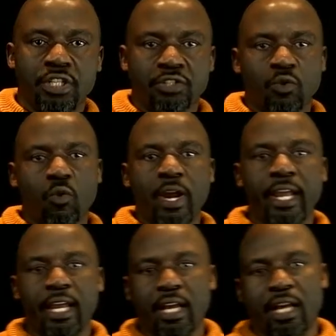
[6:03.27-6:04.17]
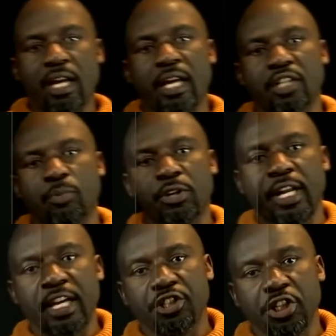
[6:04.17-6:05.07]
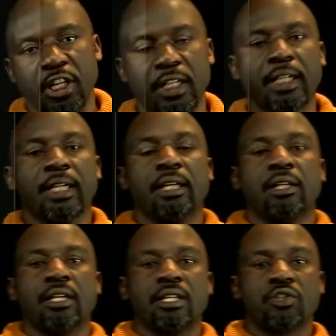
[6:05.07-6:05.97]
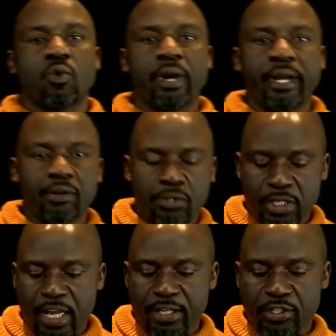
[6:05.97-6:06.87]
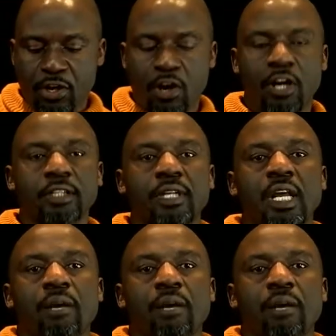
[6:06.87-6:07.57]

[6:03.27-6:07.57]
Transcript: the square, exponential, square root, and so on.